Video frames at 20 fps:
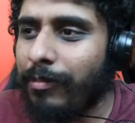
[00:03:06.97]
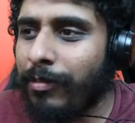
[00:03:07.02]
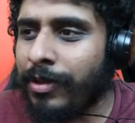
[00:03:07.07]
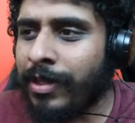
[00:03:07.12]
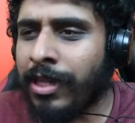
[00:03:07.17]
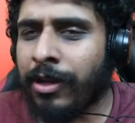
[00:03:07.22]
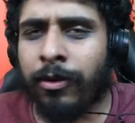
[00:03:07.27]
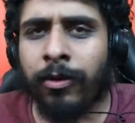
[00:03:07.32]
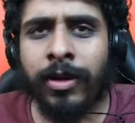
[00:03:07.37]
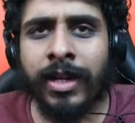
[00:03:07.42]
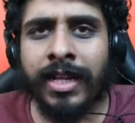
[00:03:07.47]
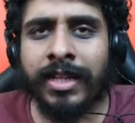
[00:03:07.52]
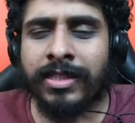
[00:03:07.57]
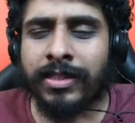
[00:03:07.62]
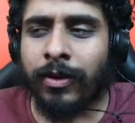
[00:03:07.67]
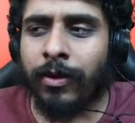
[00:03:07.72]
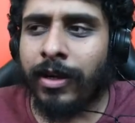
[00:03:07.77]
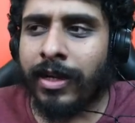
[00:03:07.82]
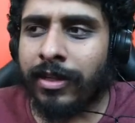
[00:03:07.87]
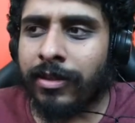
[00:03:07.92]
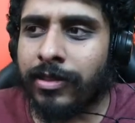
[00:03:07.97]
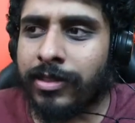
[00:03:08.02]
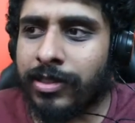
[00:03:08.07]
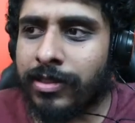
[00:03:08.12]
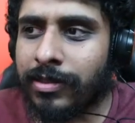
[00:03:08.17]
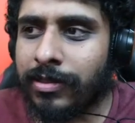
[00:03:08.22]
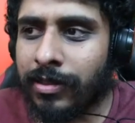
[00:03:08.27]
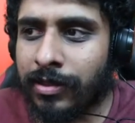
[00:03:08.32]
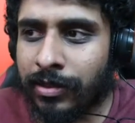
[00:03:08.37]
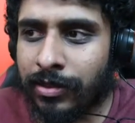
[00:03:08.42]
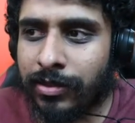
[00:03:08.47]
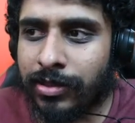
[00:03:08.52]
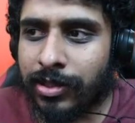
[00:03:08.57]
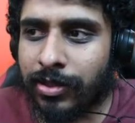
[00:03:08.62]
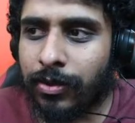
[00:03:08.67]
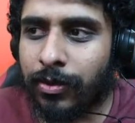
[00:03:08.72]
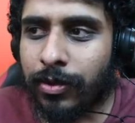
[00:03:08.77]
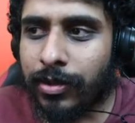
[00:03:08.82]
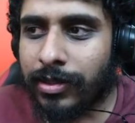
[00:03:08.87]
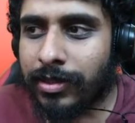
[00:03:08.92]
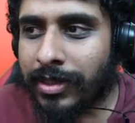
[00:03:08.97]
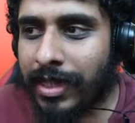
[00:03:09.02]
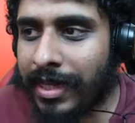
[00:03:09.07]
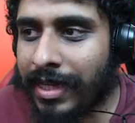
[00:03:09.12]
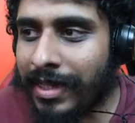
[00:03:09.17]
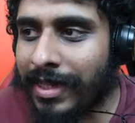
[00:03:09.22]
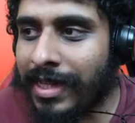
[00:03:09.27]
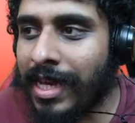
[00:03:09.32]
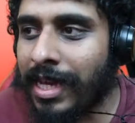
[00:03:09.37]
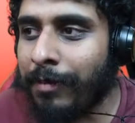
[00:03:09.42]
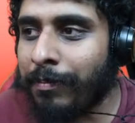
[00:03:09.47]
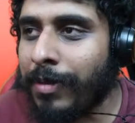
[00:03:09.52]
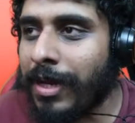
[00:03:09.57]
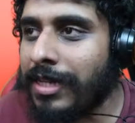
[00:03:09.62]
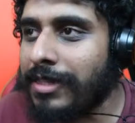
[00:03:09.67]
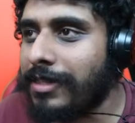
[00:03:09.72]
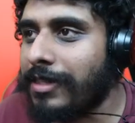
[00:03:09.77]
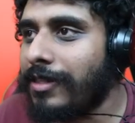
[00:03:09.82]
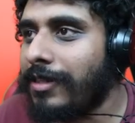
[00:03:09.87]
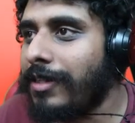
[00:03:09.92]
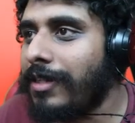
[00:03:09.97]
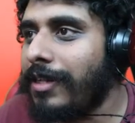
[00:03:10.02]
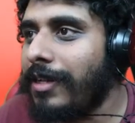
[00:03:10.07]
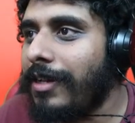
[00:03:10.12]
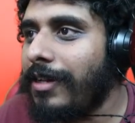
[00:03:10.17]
But they're already scoring good scores and they're getting better.